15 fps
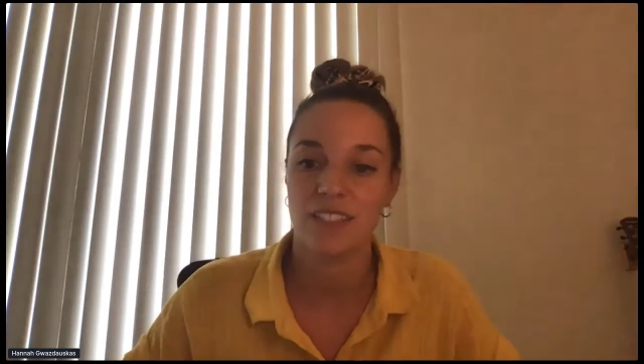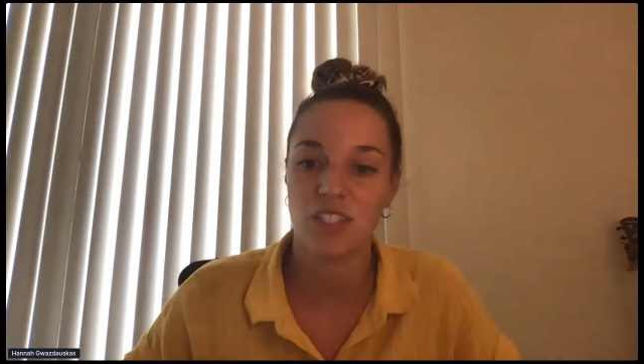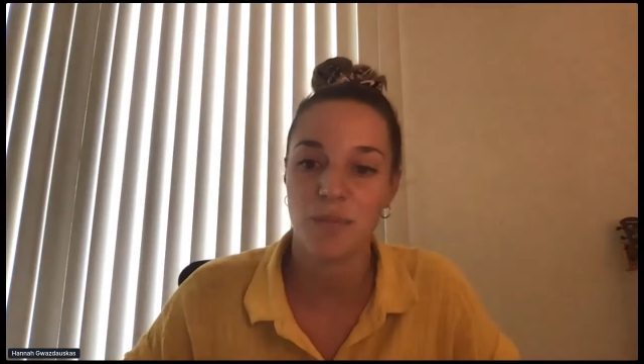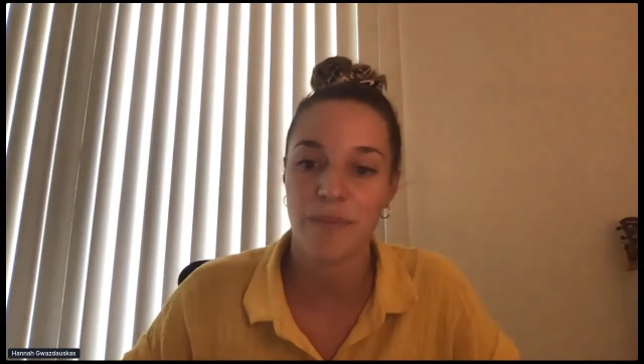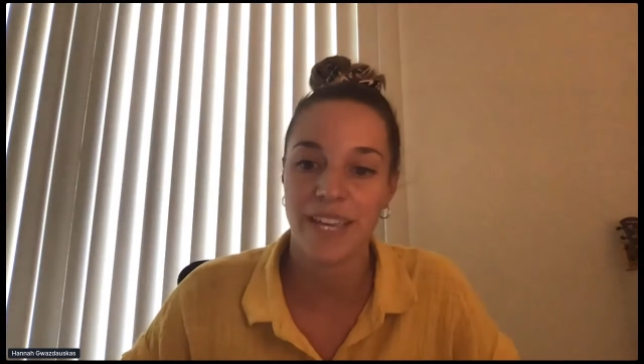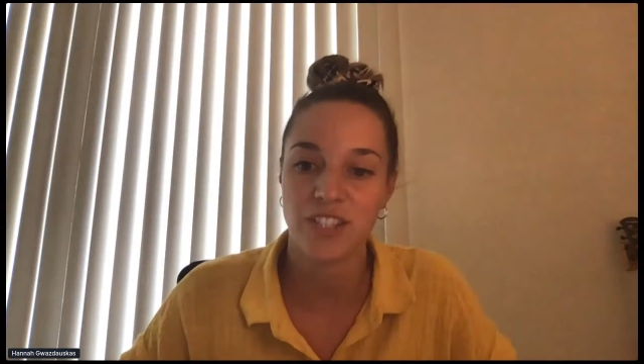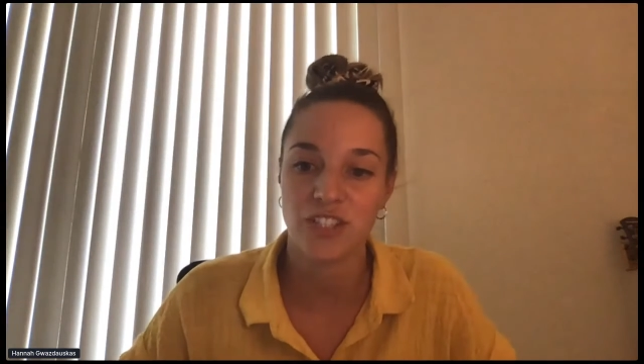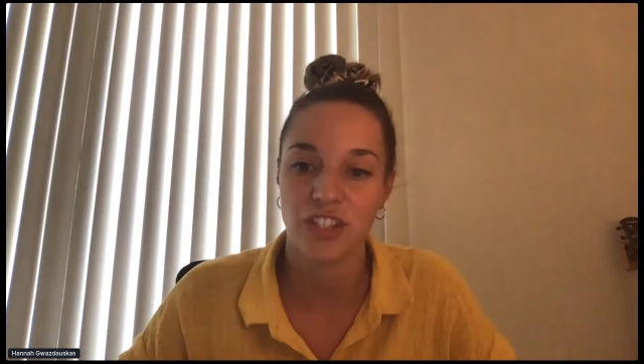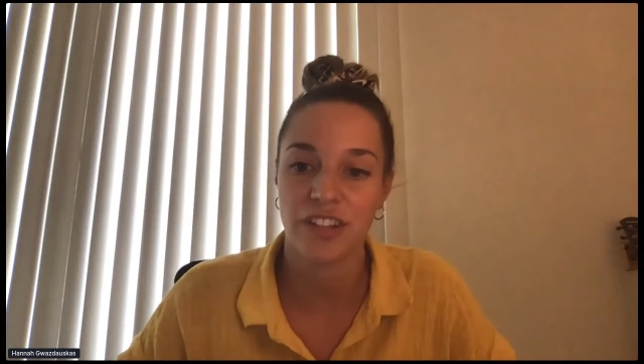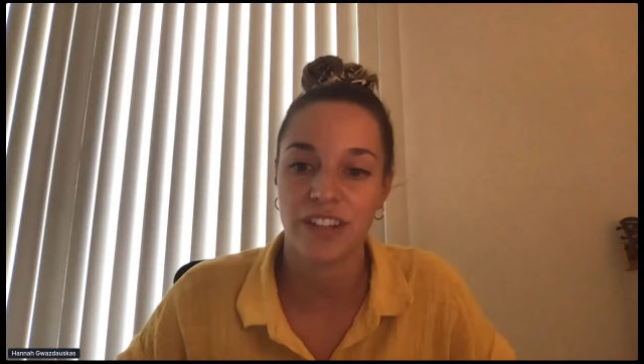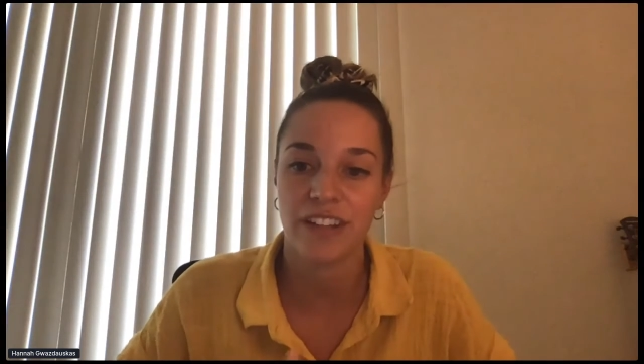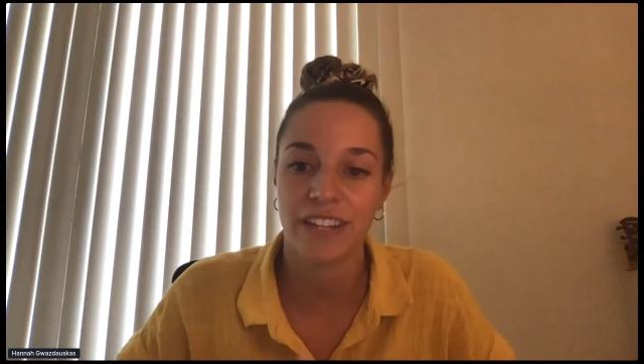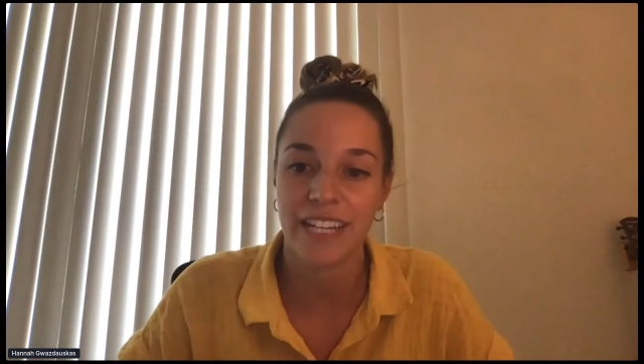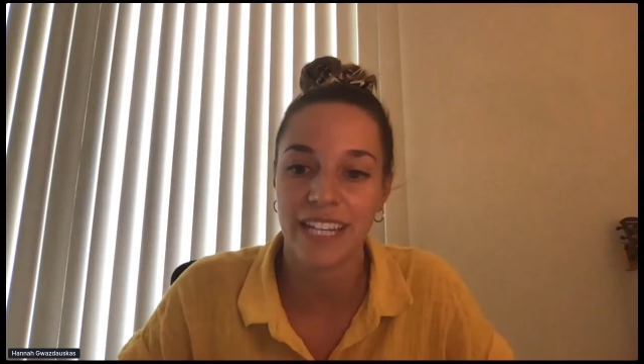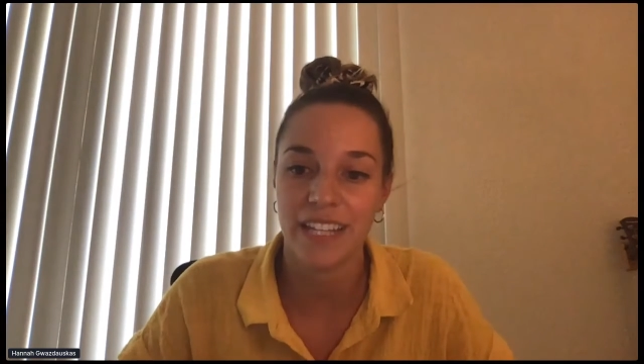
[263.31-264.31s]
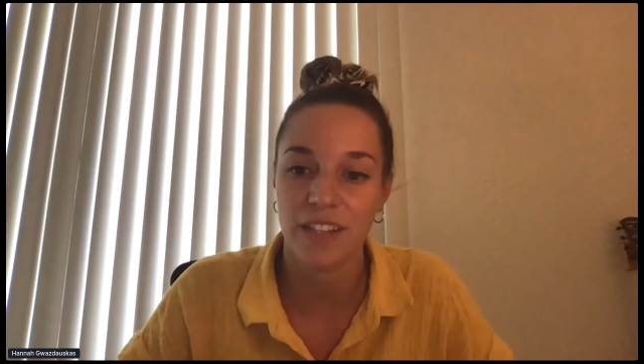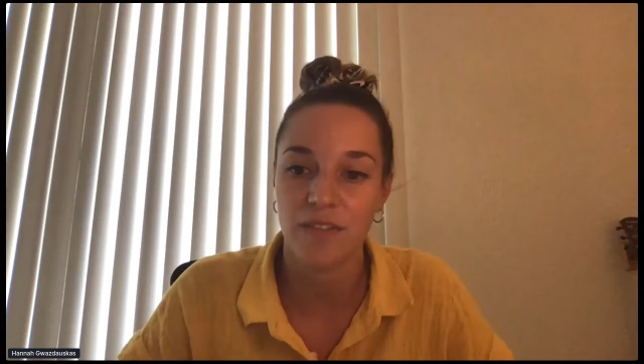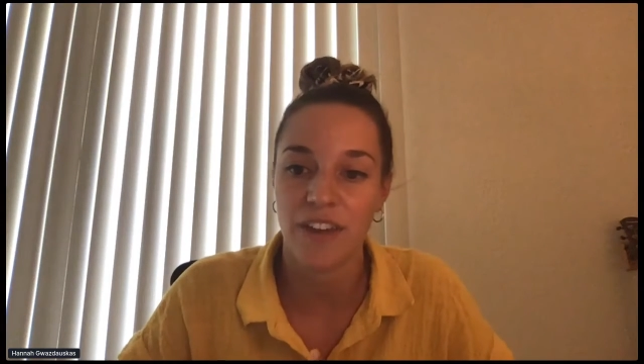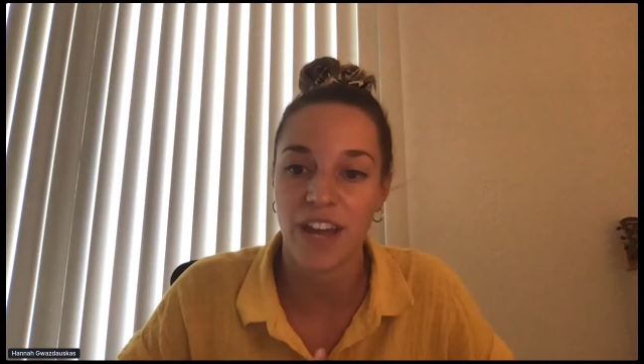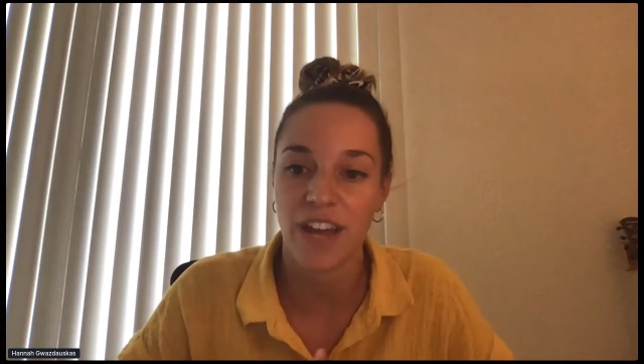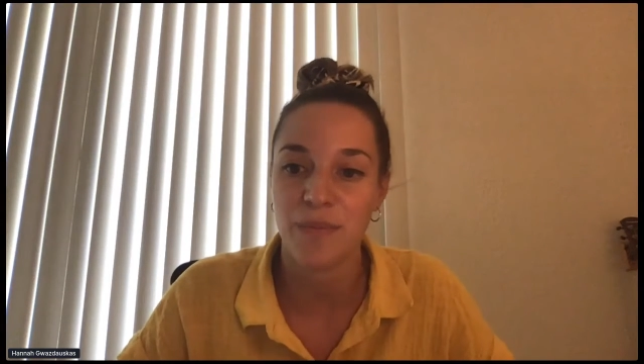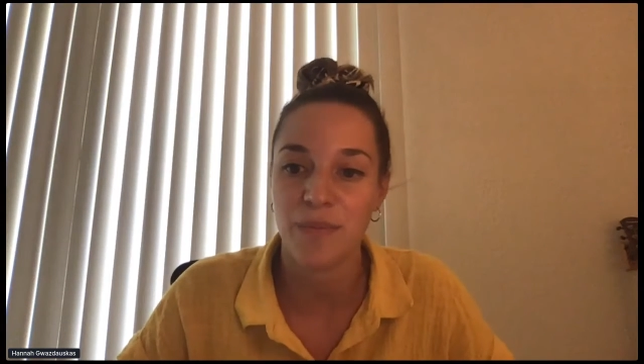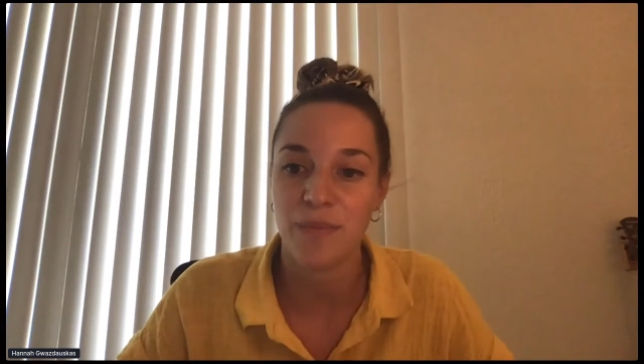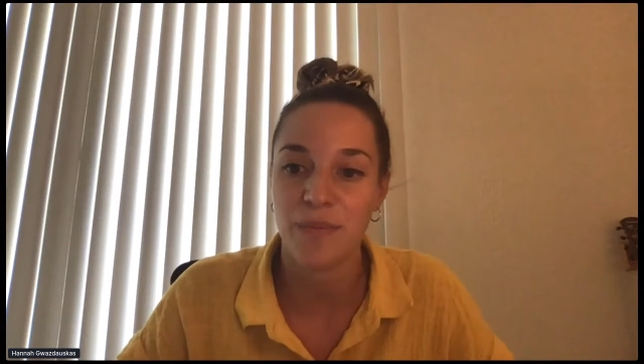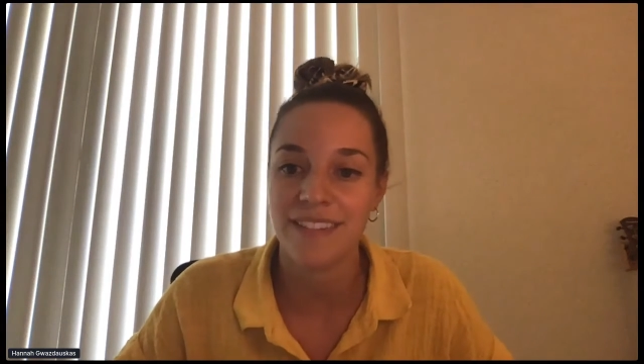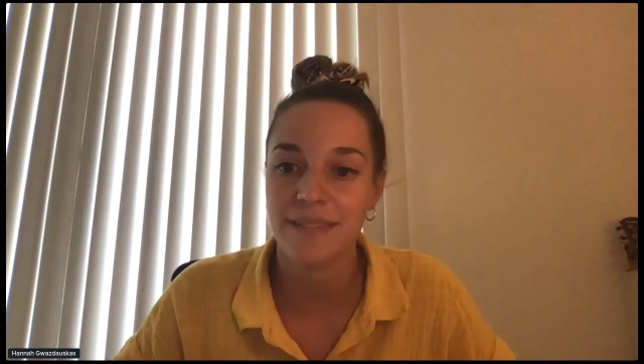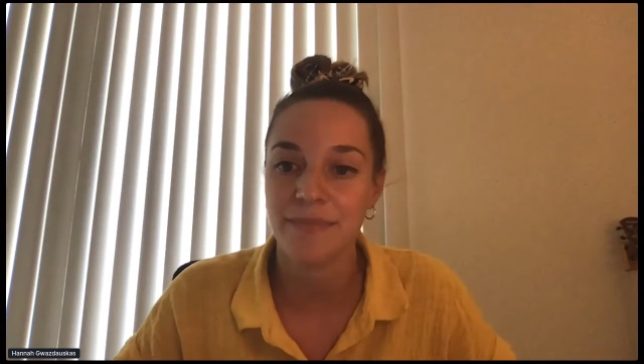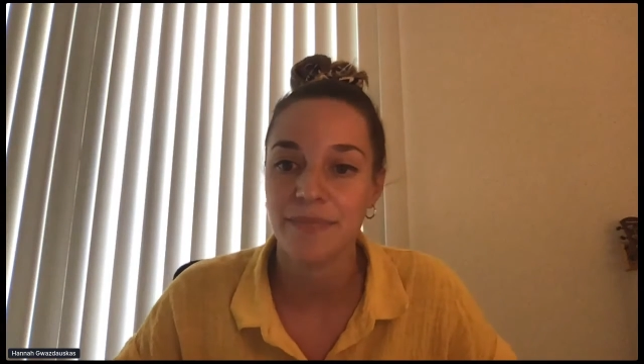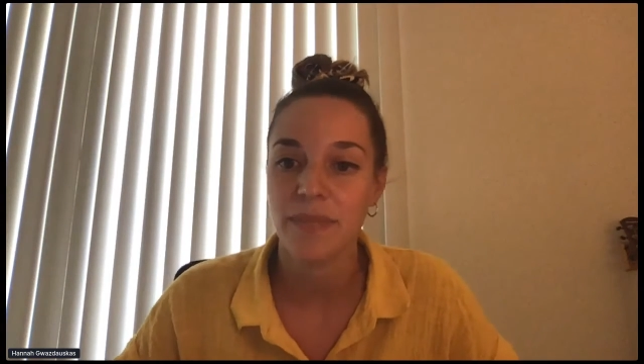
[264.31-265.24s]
to make sure they're getting their vitamins.